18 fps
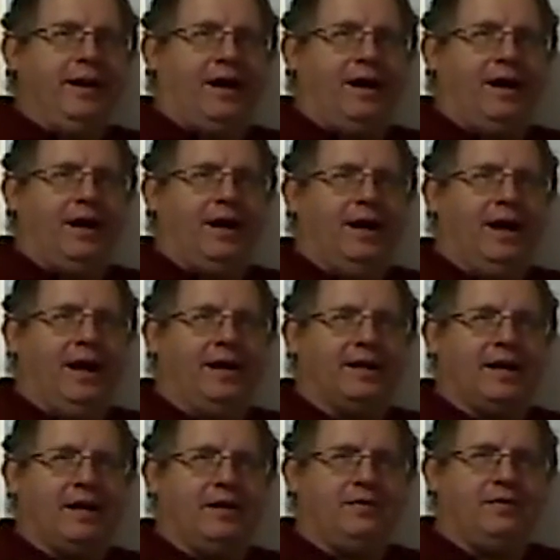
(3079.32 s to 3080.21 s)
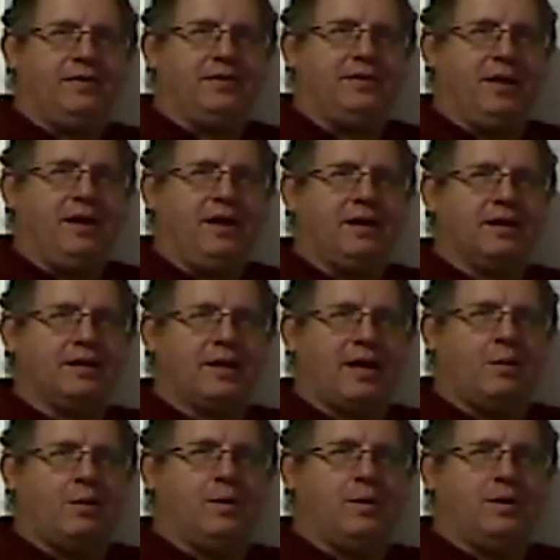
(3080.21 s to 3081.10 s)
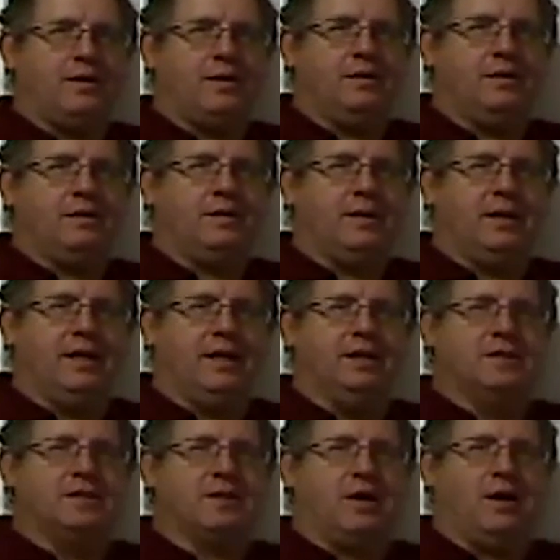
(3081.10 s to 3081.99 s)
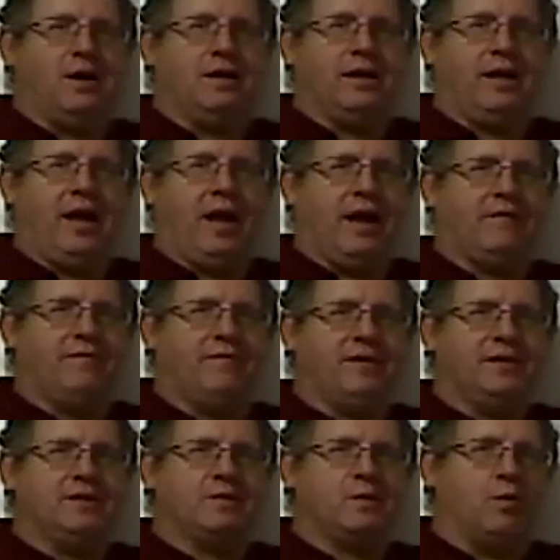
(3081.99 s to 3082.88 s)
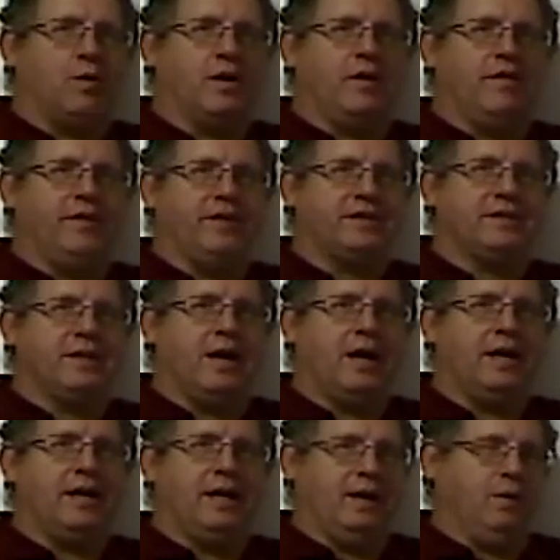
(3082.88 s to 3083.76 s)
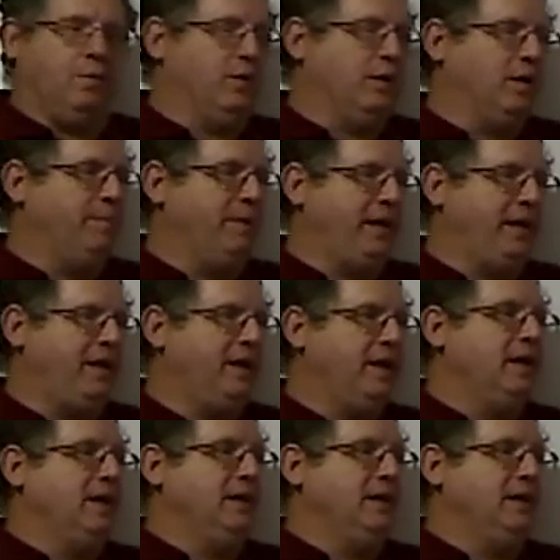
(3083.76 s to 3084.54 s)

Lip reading: And I think that one is on Canvas, or if it's not, it will be.